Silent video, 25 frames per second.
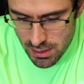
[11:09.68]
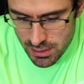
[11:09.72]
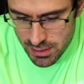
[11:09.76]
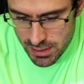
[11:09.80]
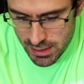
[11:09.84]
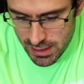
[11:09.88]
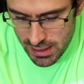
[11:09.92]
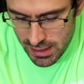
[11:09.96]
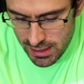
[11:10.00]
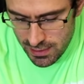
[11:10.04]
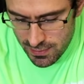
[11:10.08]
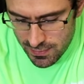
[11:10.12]

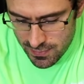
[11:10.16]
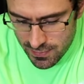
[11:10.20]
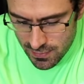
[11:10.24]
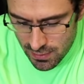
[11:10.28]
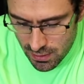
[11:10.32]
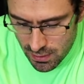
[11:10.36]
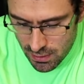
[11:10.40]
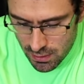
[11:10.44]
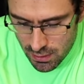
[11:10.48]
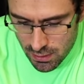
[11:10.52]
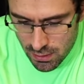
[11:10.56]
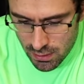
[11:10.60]
these
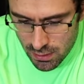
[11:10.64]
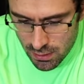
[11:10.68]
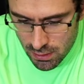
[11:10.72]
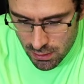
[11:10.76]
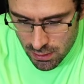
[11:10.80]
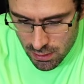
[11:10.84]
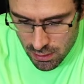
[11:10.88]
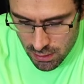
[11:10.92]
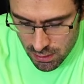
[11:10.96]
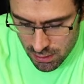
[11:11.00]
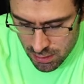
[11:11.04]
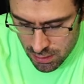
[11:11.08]

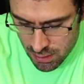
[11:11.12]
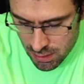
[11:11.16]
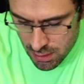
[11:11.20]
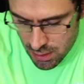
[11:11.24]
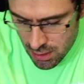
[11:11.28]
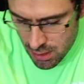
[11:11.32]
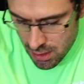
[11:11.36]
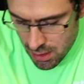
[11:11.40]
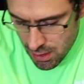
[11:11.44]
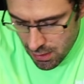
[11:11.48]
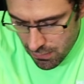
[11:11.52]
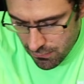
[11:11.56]
are
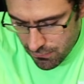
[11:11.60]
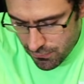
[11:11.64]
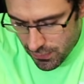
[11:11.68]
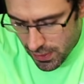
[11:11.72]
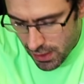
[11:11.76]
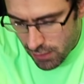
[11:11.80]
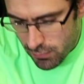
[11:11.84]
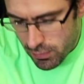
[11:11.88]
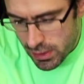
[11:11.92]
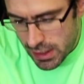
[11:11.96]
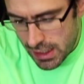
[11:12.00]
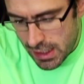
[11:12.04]

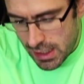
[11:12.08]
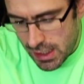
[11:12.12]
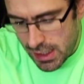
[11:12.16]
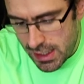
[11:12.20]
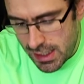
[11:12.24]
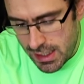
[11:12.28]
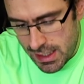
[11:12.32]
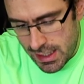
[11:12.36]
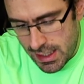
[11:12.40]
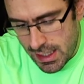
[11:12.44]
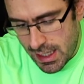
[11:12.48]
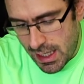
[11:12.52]
very
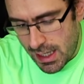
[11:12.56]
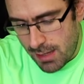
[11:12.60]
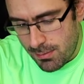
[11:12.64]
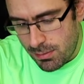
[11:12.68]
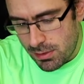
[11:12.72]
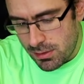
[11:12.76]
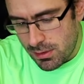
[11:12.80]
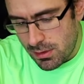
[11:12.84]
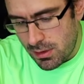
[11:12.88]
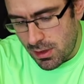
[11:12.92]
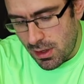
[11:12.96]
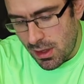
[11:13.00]
clearly
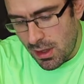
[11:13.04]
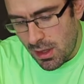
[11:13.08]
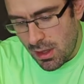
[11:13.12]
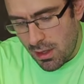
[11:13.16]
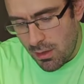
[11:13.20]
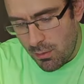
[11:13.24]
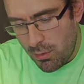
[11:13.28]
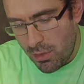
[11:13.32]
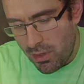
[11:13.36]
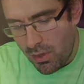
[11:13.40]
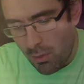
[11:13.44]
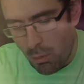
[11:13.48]
labelled
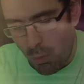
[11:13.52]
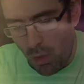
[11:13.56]
with a